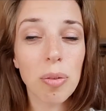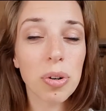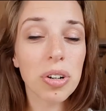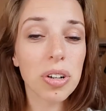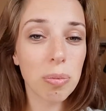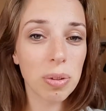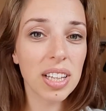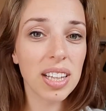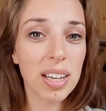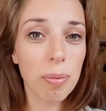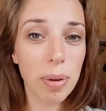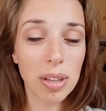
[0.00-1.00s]

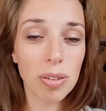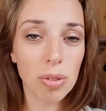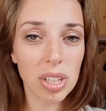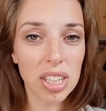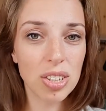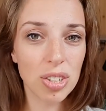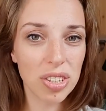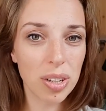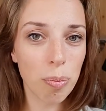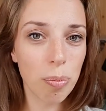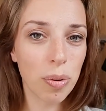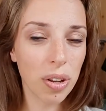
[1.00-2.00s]
completely about the
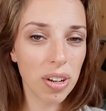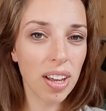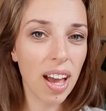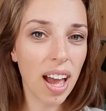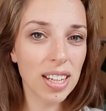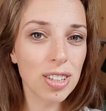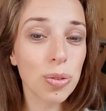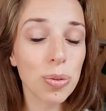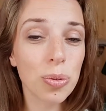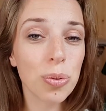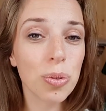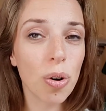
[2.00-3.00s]
relationship, but I
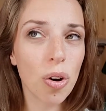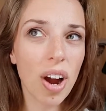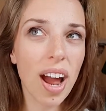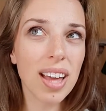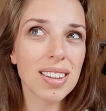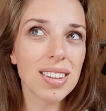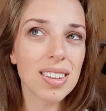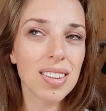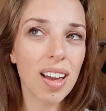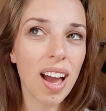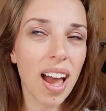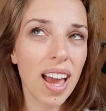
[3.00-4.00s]
knew, or
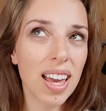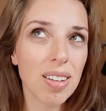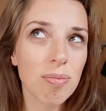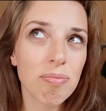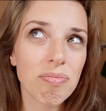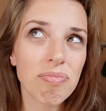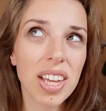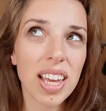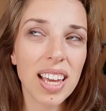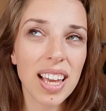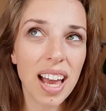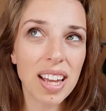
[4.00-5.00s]
I
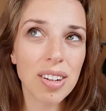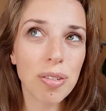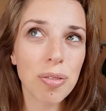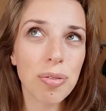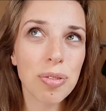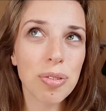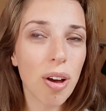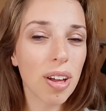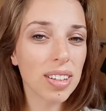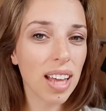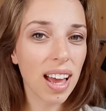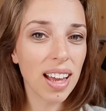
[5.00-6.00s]
kind of
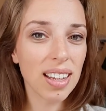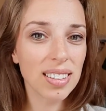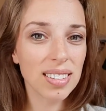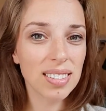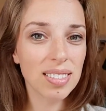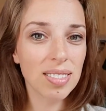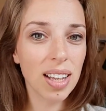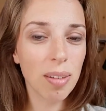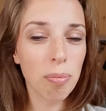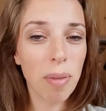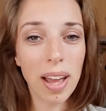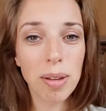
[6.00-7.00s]
thought that it
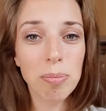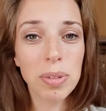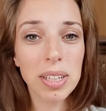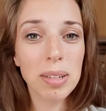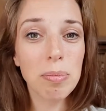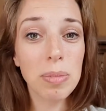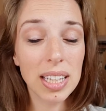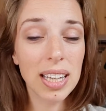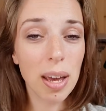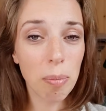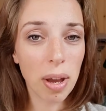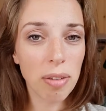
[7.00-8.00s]
might be me
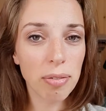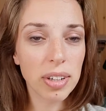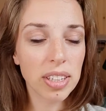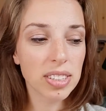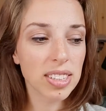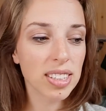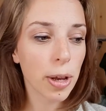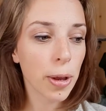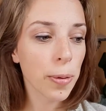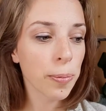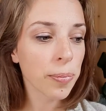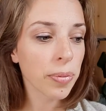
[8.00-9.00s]
and my fears.
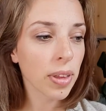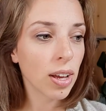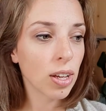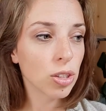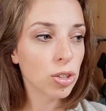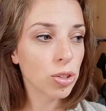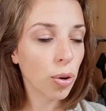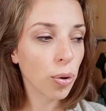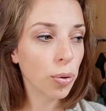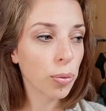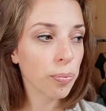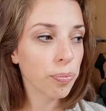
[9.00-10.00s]

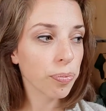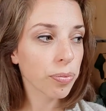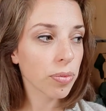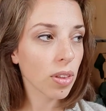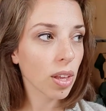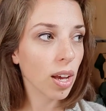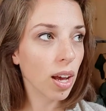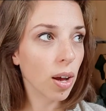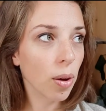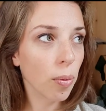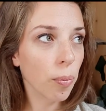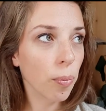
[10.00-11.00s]
So
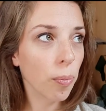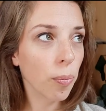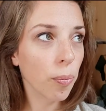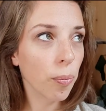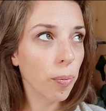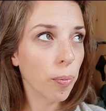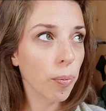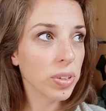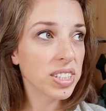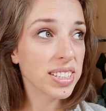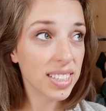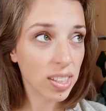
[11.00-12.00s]
um,
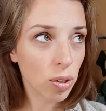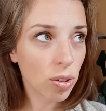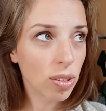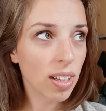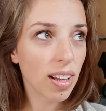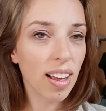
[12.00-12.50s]
still,